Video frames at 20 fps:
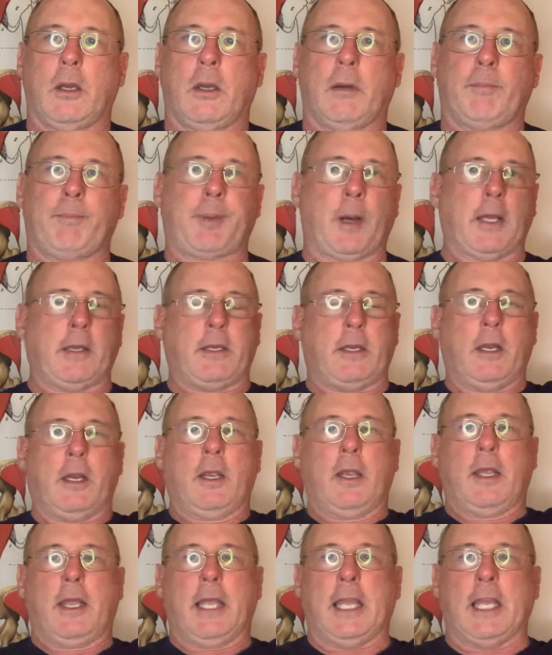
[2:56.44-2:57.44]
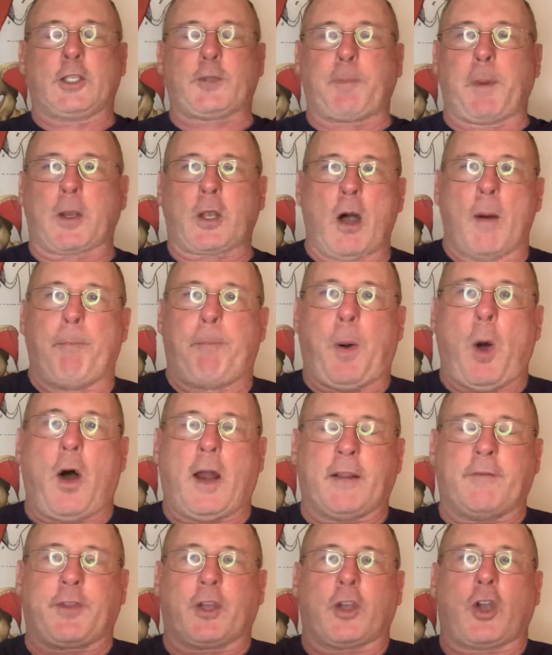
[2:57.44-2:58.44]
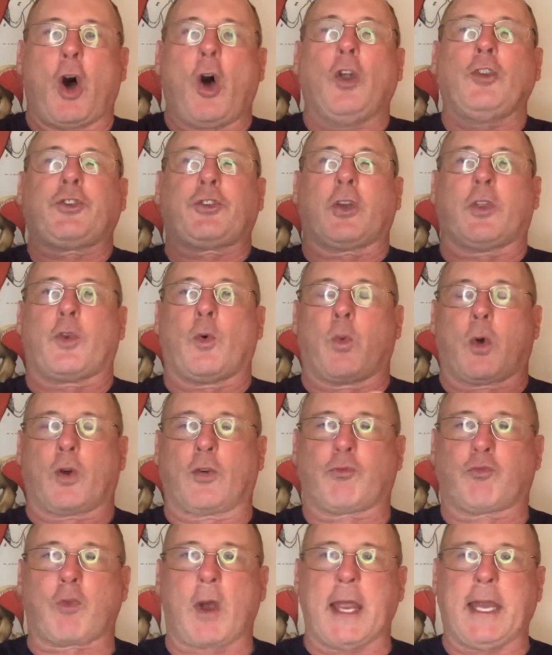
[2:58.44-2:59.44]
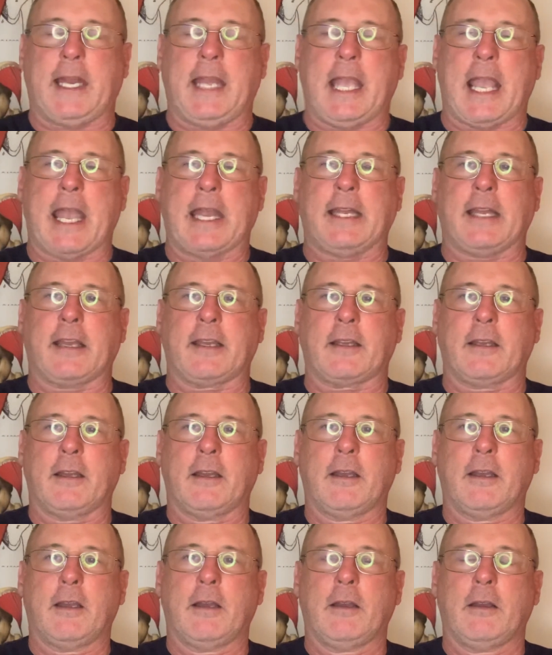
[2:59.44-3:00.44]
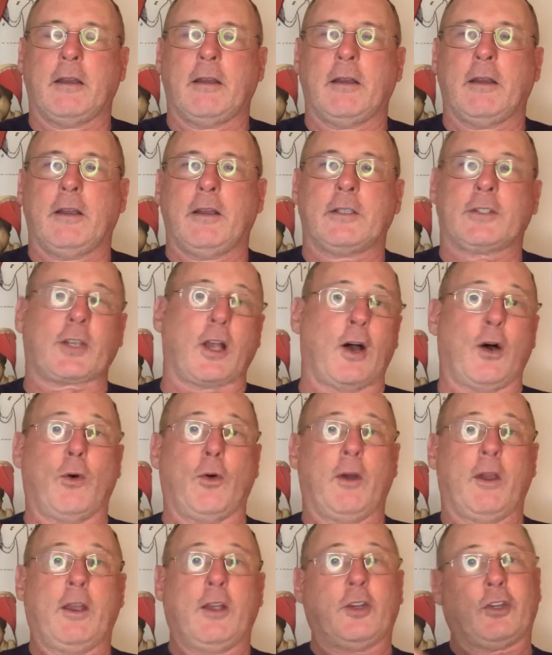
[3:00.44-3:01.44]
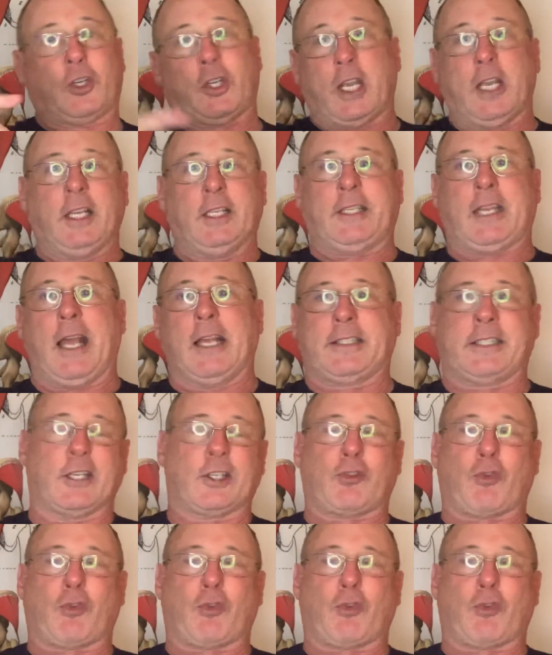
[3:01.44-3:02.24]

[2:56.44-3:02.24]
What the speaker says: But it's become part of the culture, the word radiating. So she says it's